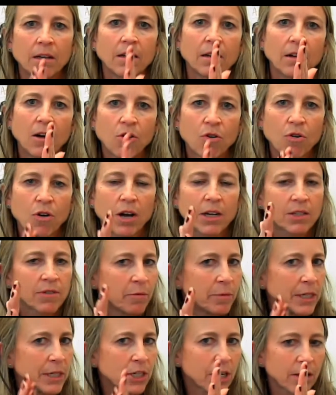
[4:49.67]
across
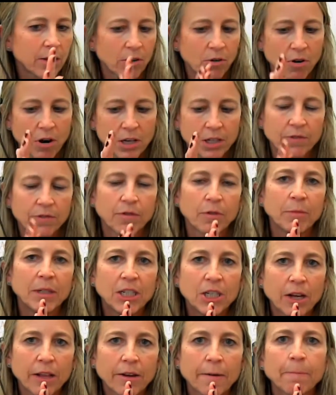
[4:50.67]
from each
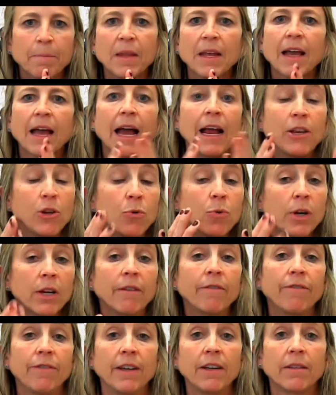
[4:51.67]
other, and you
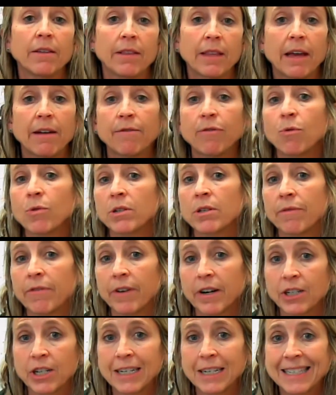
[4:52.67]
can feel that that force of
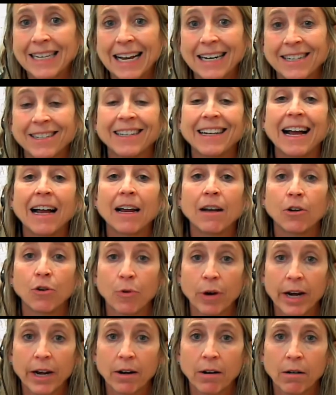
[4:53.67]
friction has actually gotten
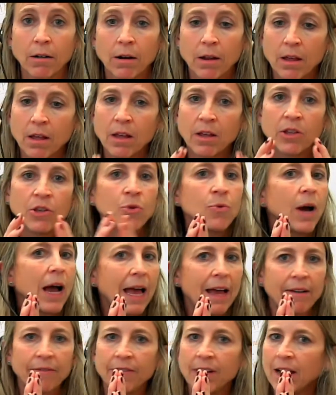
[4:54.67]
greater. You
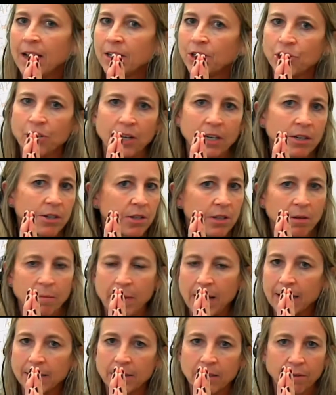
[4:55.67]
have not changed the
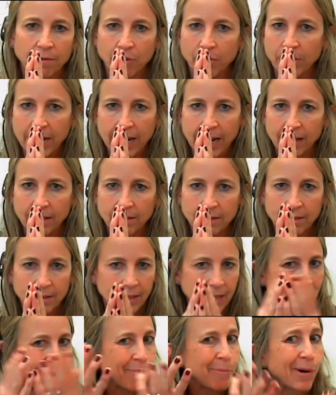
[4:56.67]
mass of your hands.
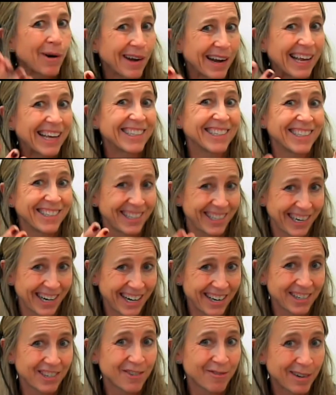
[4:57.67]
That part hasn't
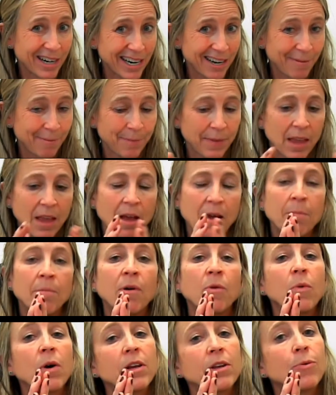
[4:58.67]
changed, right?
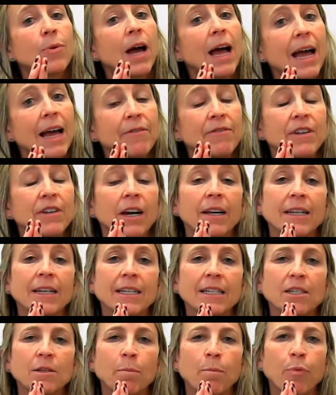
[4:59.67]
but what you have done
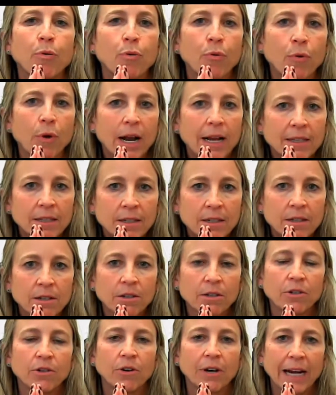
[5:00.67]
is
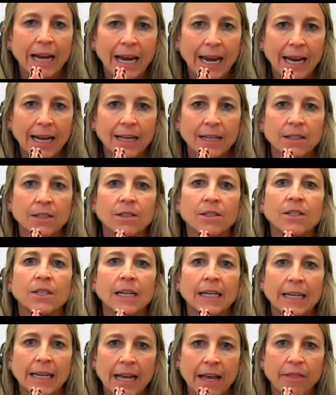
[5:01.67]
pressed your hands
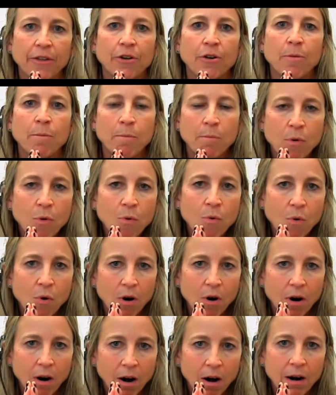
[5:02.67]
together
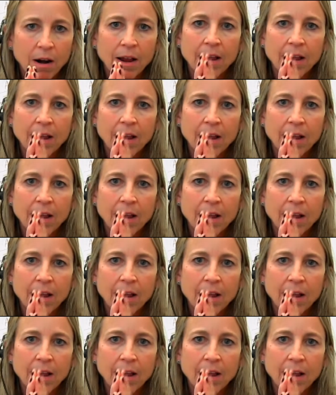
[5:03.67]
more.